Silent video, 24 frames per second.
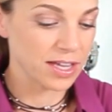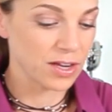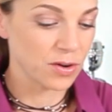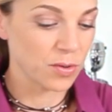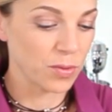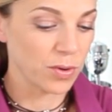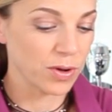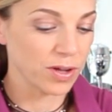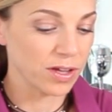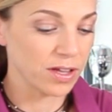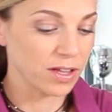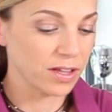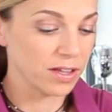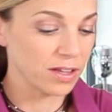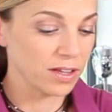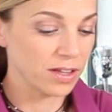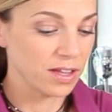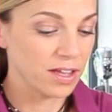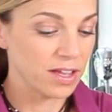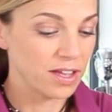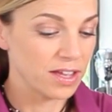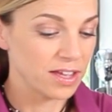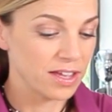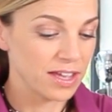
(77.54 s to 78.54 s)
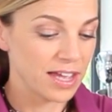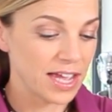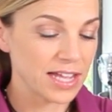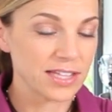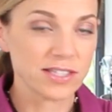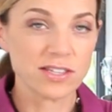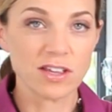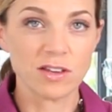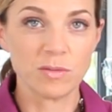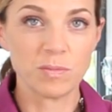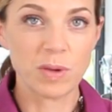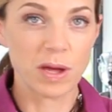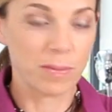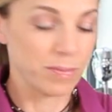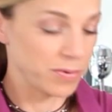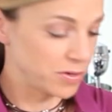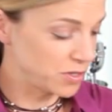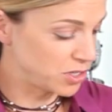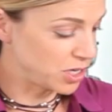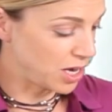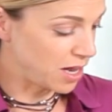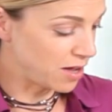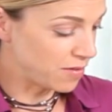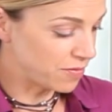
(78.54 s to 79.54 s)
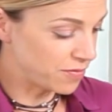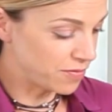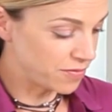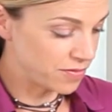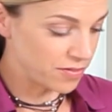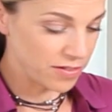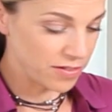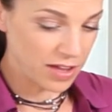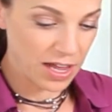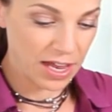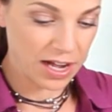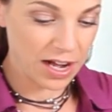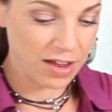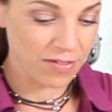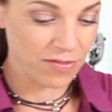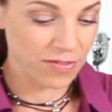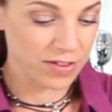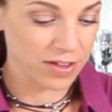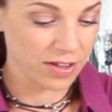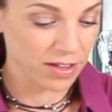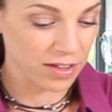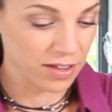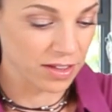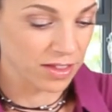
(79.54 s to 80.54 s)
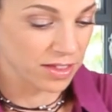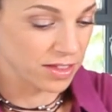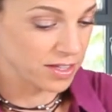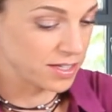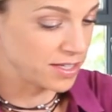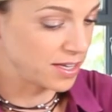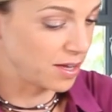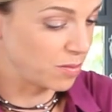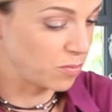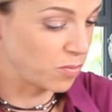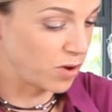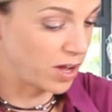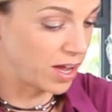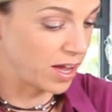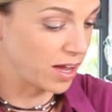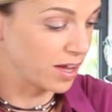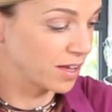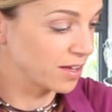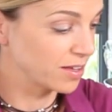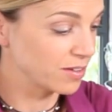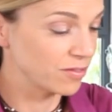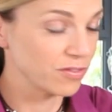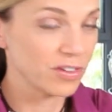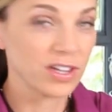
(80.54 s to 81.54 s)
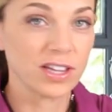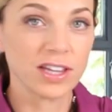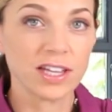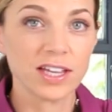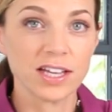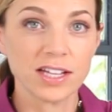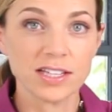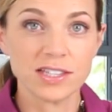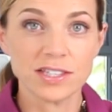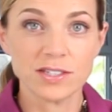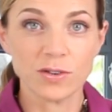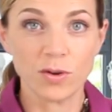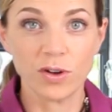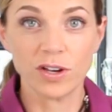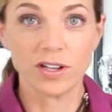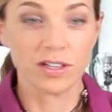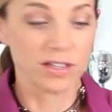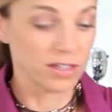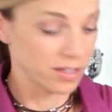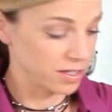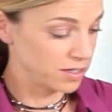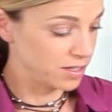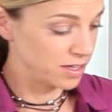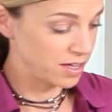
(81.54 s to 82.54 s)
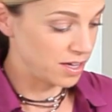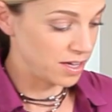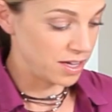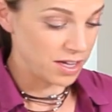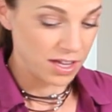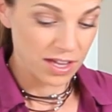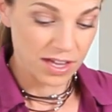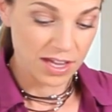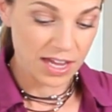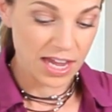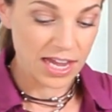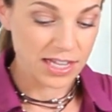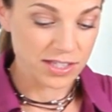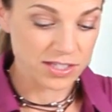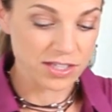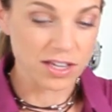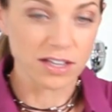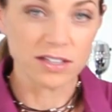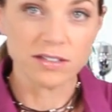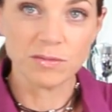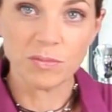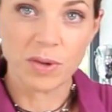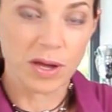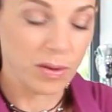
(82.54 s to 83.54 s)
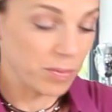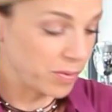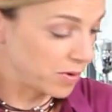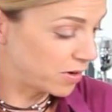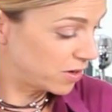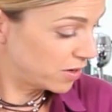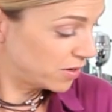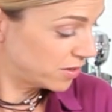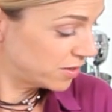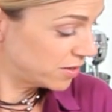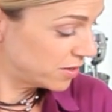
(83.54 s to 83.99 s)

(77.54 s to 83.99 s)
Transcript: an oil and salt and pepper chef, and I feel the same way. Really, it's oil and salt and pepper.